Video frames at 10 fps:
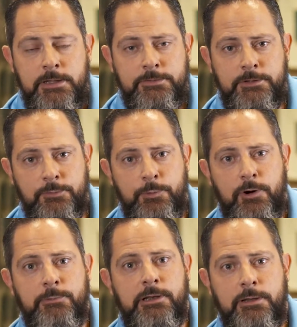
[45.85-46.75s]
The
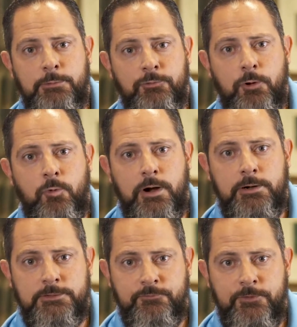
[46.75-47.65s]
Department of Labor
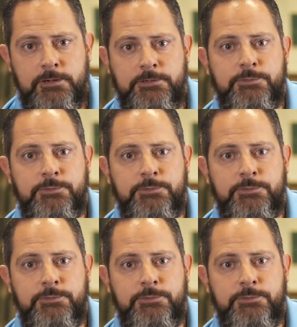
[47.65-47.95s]
requires very